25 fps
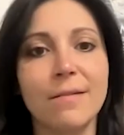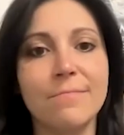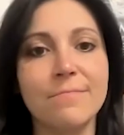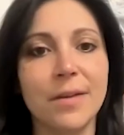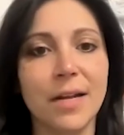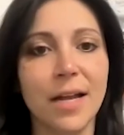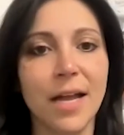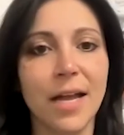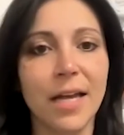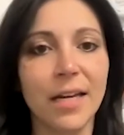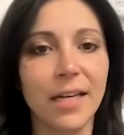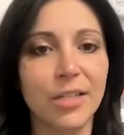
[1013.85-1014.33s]

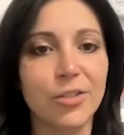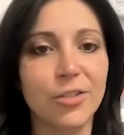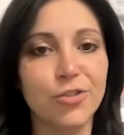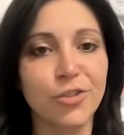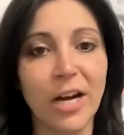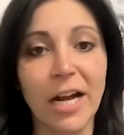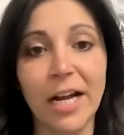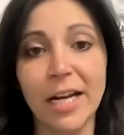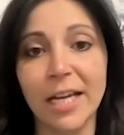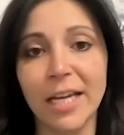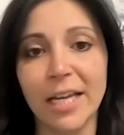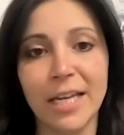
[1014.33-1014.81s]
Eddie
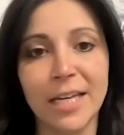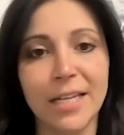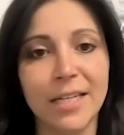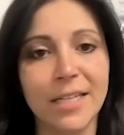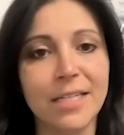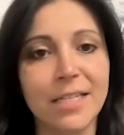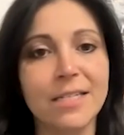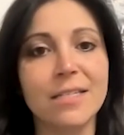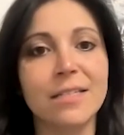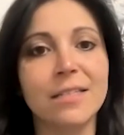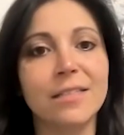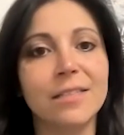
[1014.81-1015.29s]
Strachan,
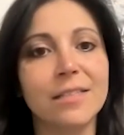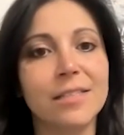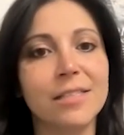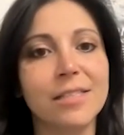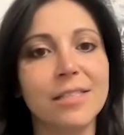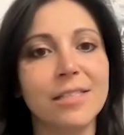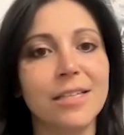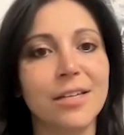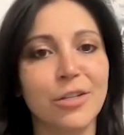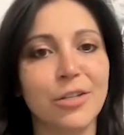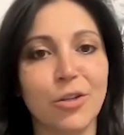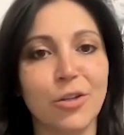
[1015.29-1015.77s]

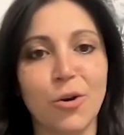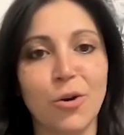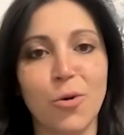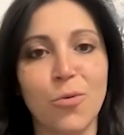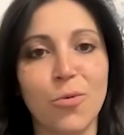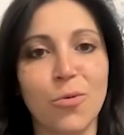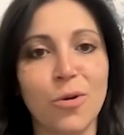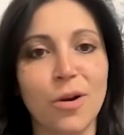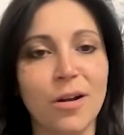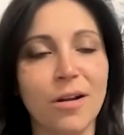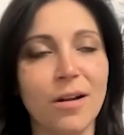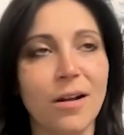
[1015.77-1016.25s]
he's,
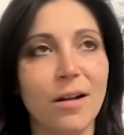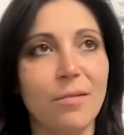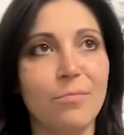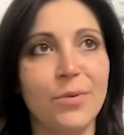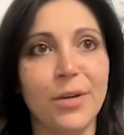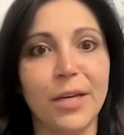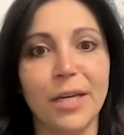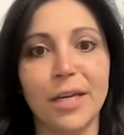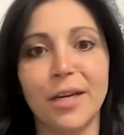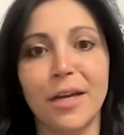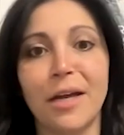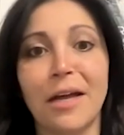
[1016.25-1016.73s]
a
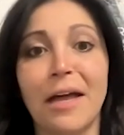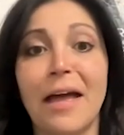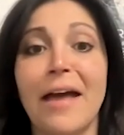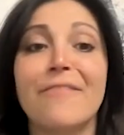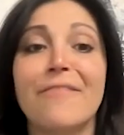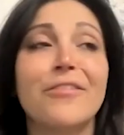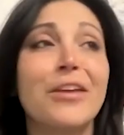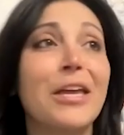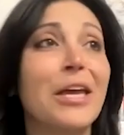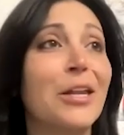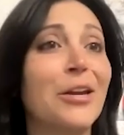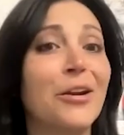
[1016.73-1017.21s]

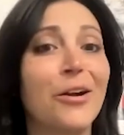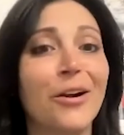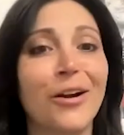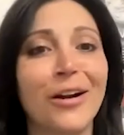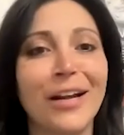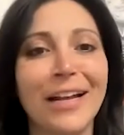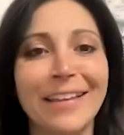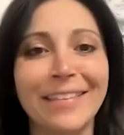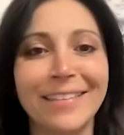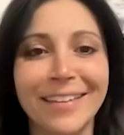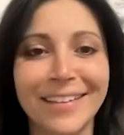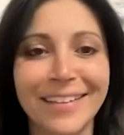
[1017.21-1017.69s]
heavy hitter
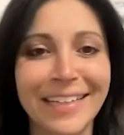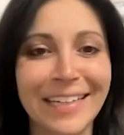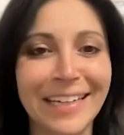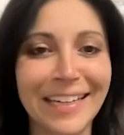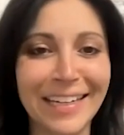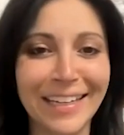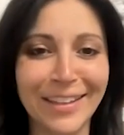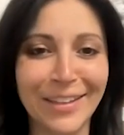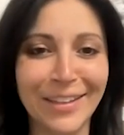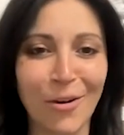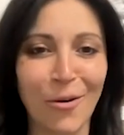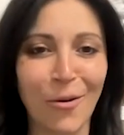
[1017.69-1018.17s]
in
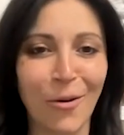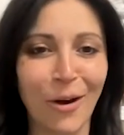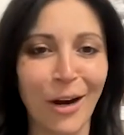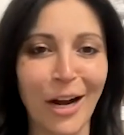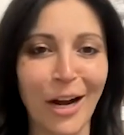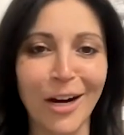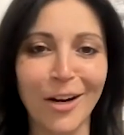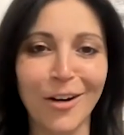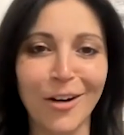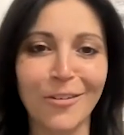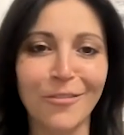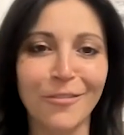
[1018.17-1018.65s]
the
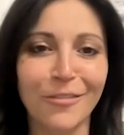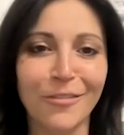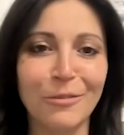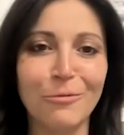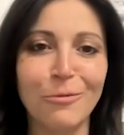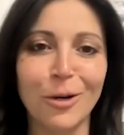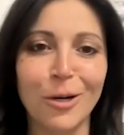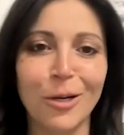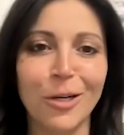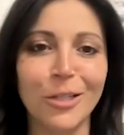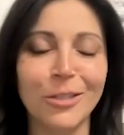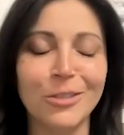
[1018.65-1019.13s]
choreography
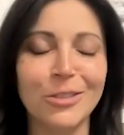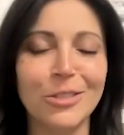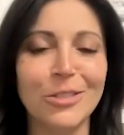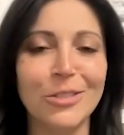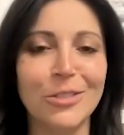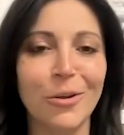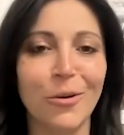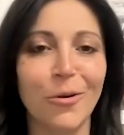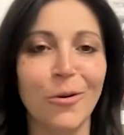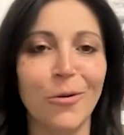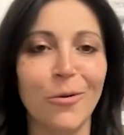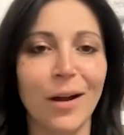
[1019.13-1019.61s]
world.
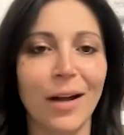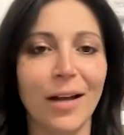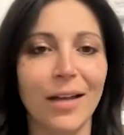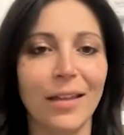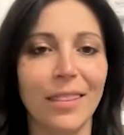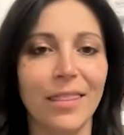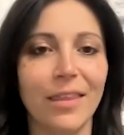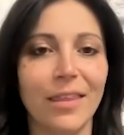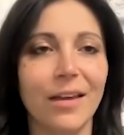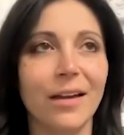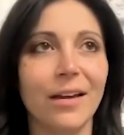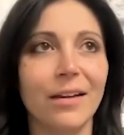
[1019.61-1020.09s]
So I
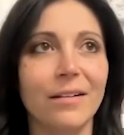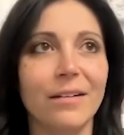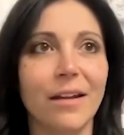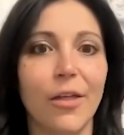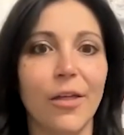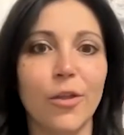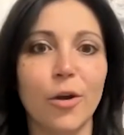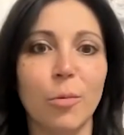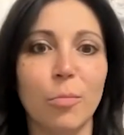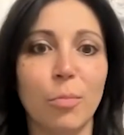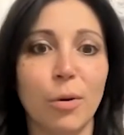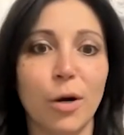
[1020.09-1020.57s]
think
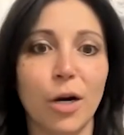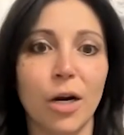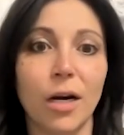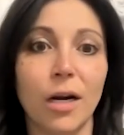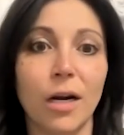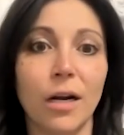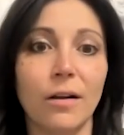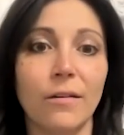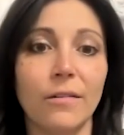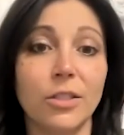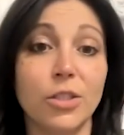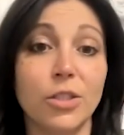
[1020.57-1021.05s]
another perk
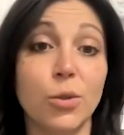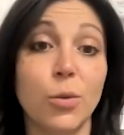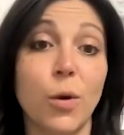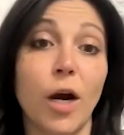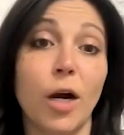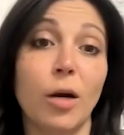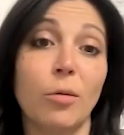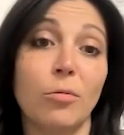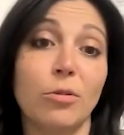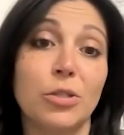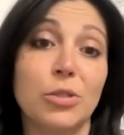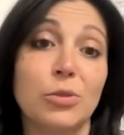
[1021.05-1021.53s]
to
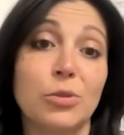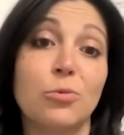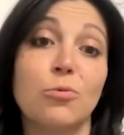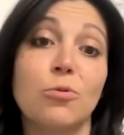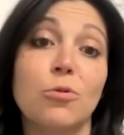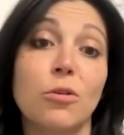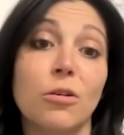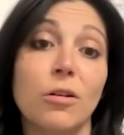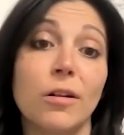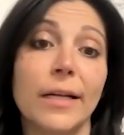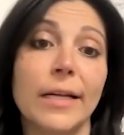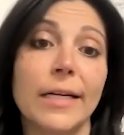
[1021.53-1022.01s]
our
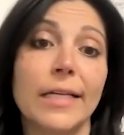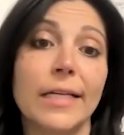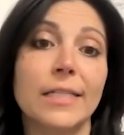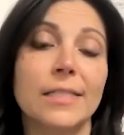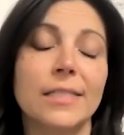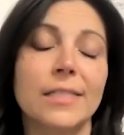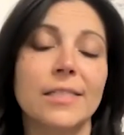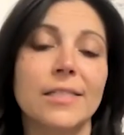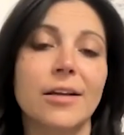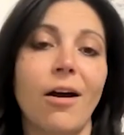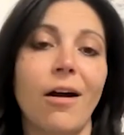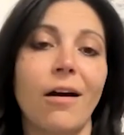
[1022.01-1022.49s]
school
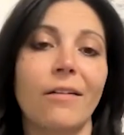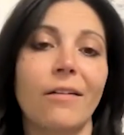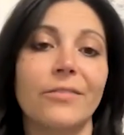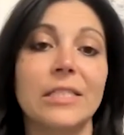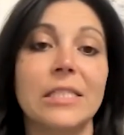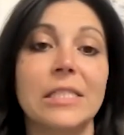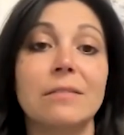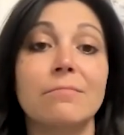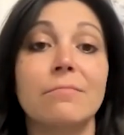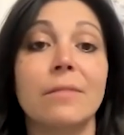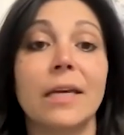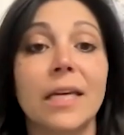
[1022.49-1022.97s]
is
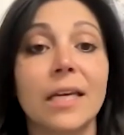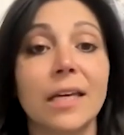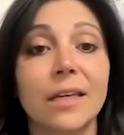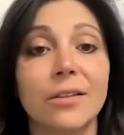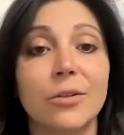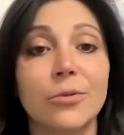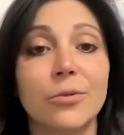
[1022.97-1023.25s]
obviously making those